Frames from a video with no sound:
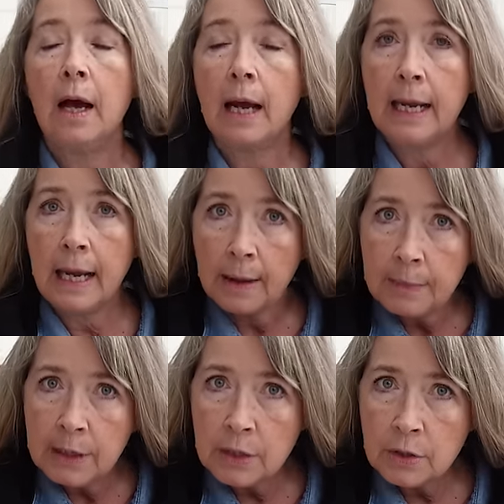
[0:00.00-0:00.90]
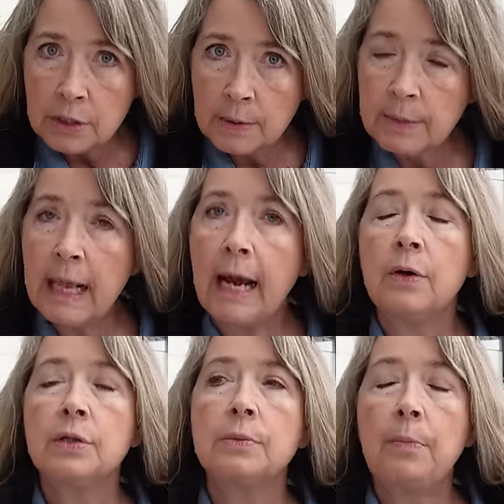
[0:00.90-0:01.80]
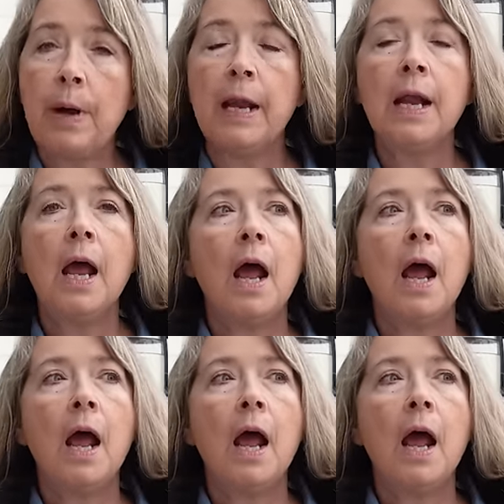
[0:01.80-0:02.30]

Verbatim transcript: I am going to do some in the house, but